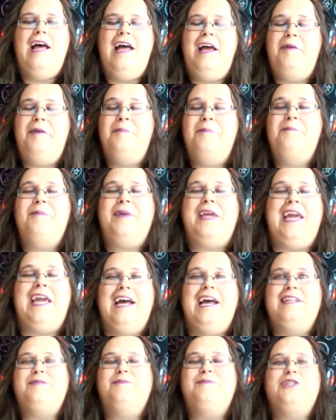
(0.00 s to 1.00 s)
I'm a
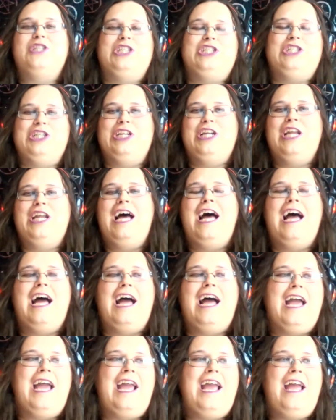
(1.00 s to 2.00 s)
chaos magician.
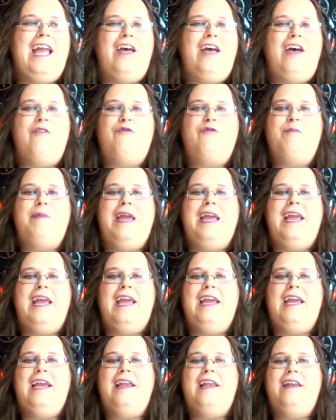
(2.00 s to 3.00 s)
I have
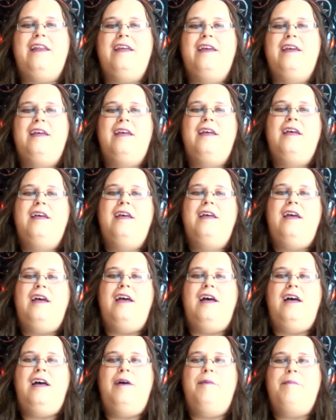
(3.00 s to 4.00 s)
made
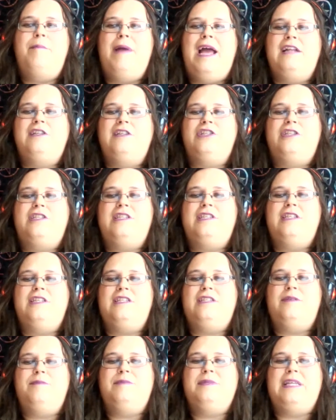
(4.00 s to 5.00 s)
uh, magic
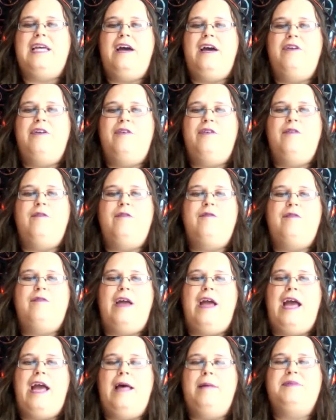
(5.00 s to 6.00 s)
systems out of
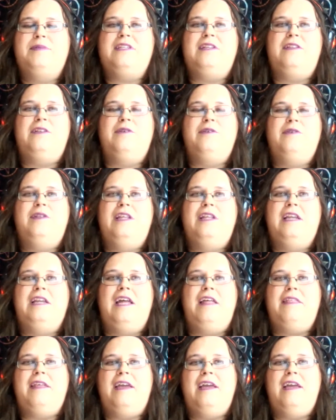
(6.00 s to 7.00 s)
absolutely
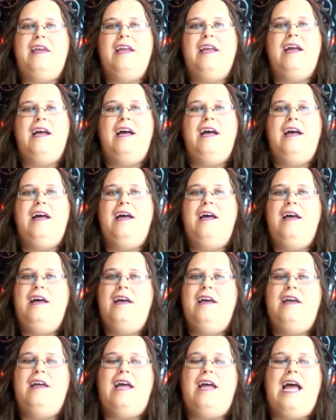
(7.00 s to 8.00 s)
nothing.
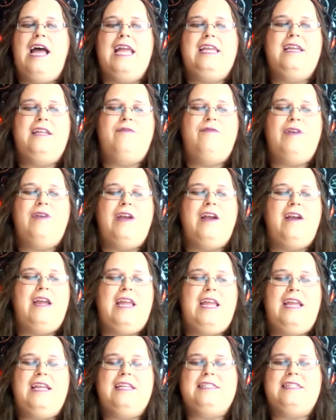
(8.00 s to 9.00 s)
Uh, I could
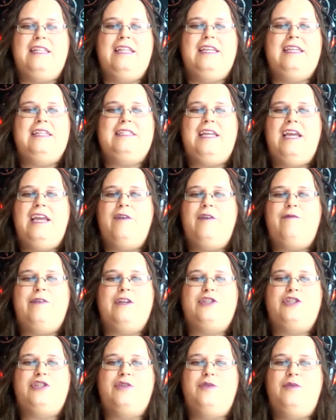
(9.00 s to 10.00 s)
very easily take a
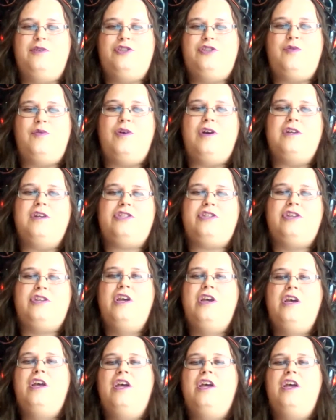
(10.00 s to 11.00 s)
fictional source,
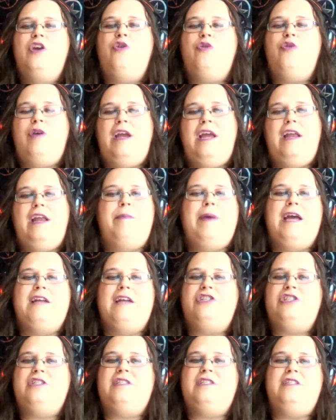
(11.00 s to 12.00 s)
create a
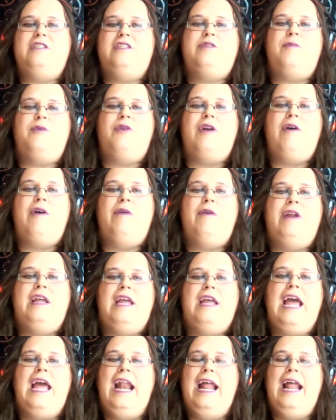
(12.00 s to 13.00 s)
magic system around
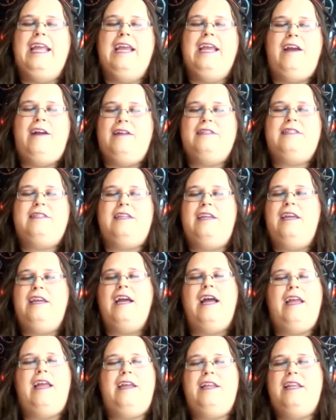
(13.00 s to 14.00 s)
it, and I guarantee
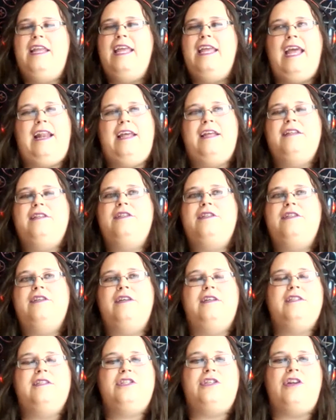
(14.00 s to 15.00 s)
I can get it
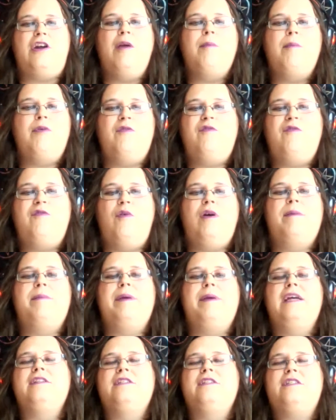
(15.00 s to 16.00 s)
to start
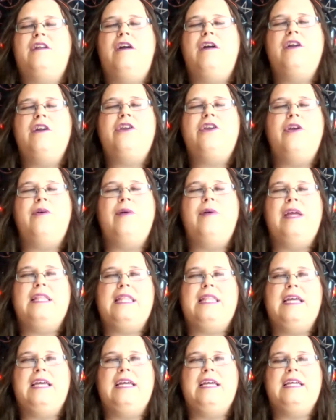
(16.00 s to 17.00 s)
performing and start doing
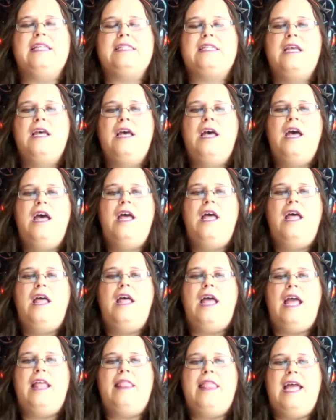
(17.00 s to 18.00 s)
things
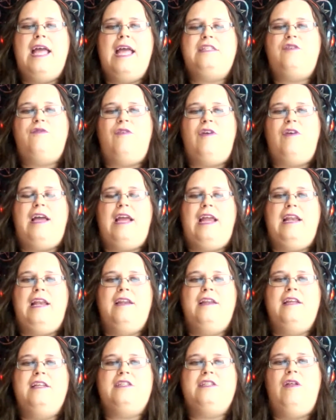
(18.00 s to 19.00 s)
and that's fine
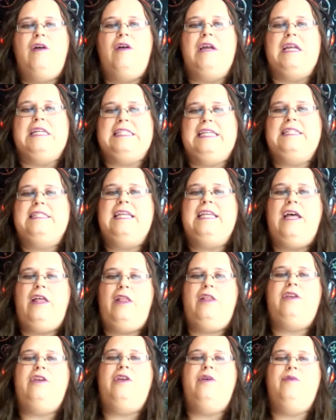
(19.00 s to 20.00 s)
as long as I
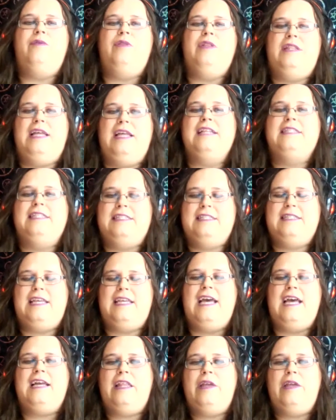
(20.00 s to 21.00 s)
tell you that that's
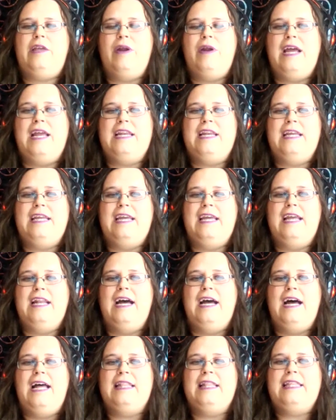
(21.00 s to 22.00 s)
exactly what I did.
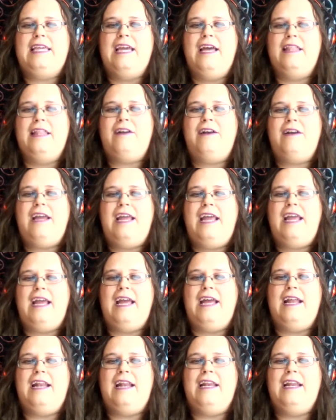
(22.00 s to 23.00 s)
On the other
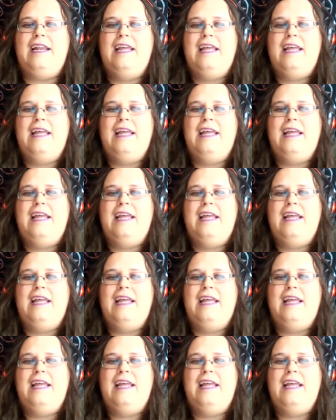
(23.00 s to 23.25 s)
hand,